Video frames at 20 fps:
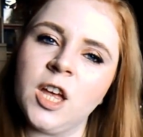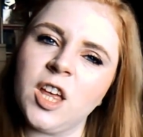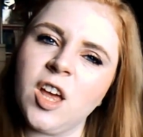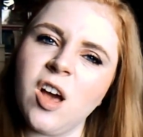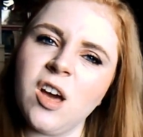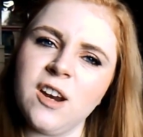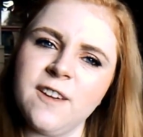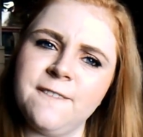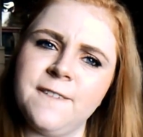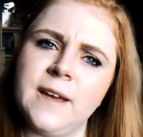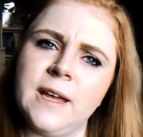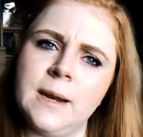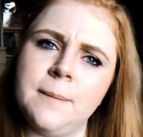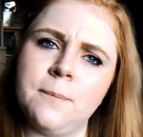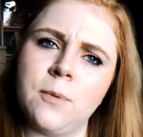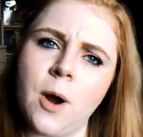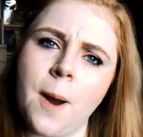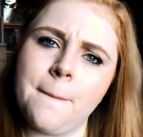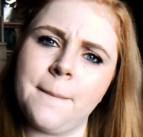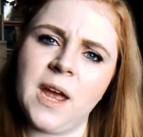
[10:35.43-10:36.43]
kind of feeling
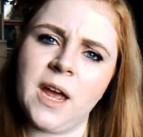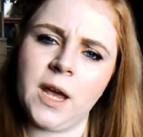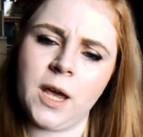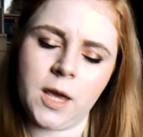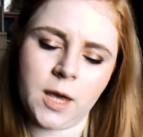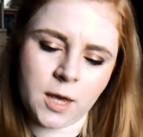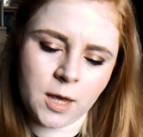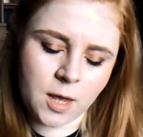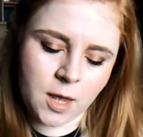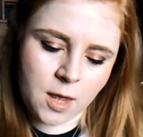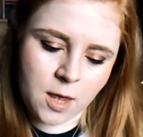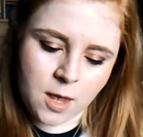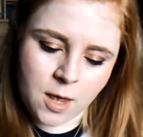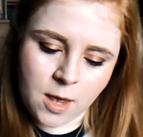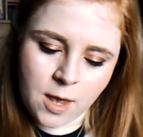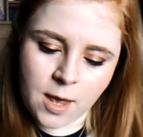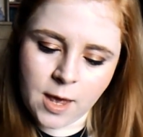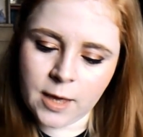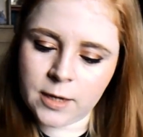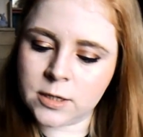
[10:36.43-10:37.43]
bright pink.
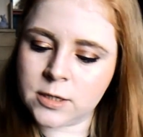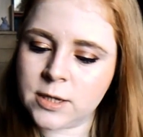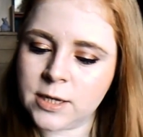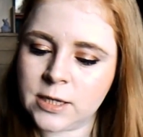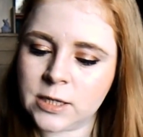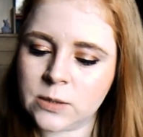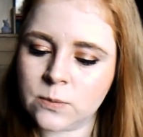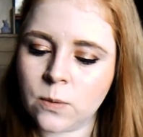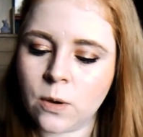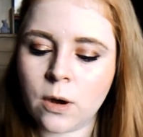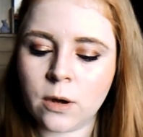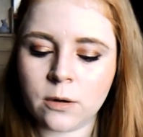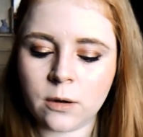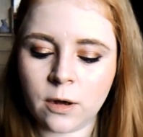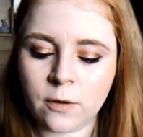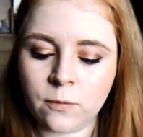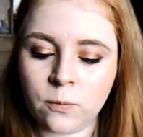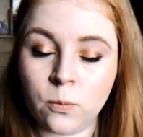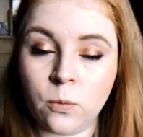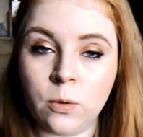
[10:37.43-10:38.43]
And this one
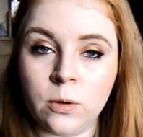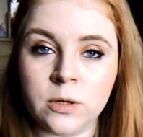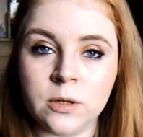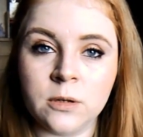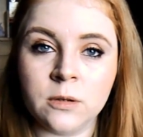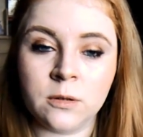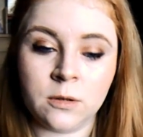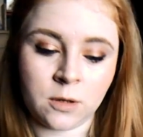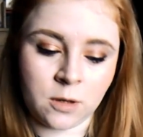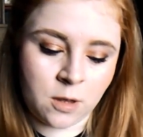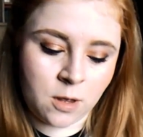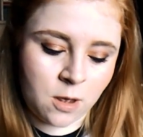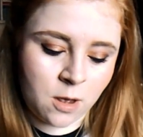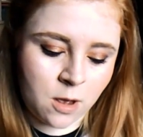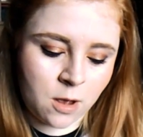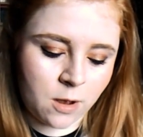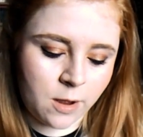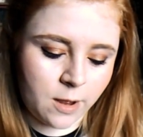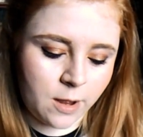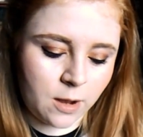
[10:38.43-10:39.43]
I've worn
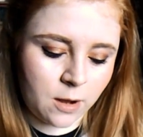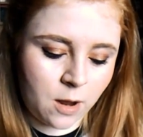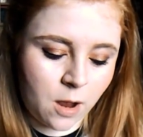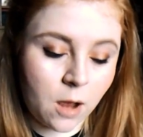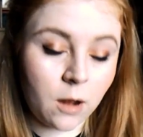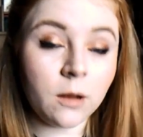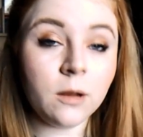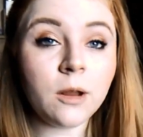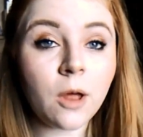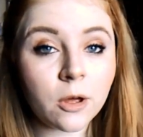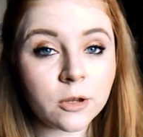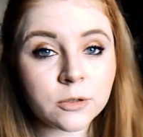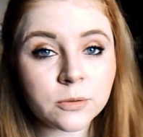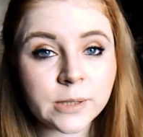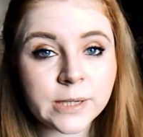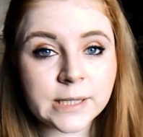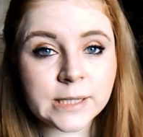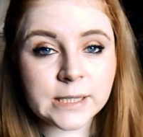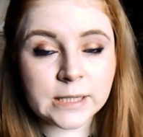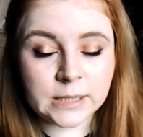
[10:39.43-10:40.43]
a lot
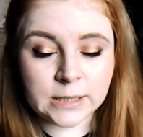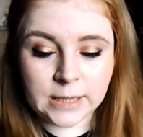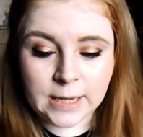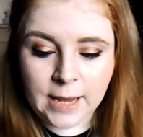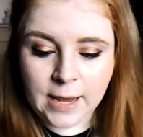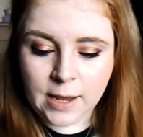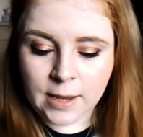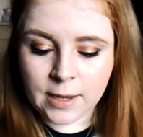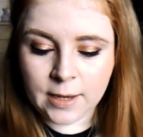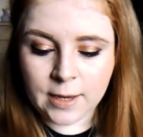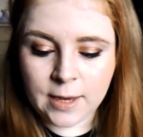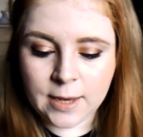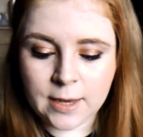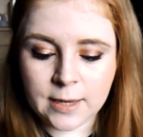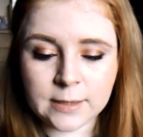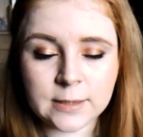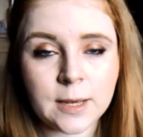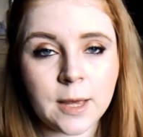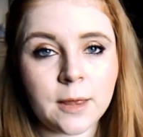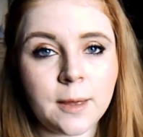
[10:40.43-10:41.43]
recently
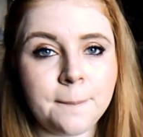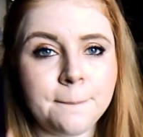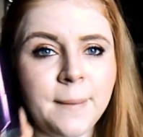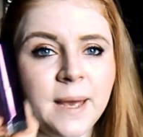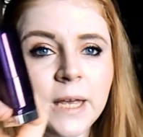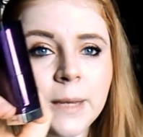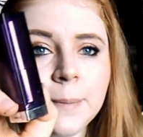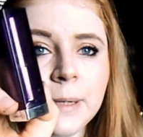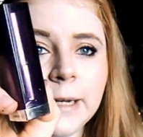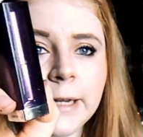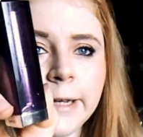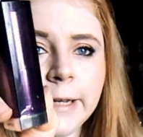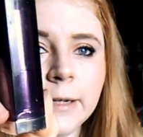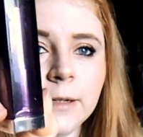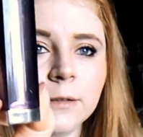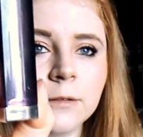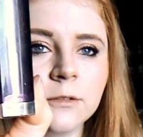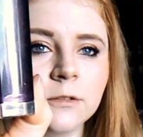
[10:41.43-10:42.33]
is a Maybelline.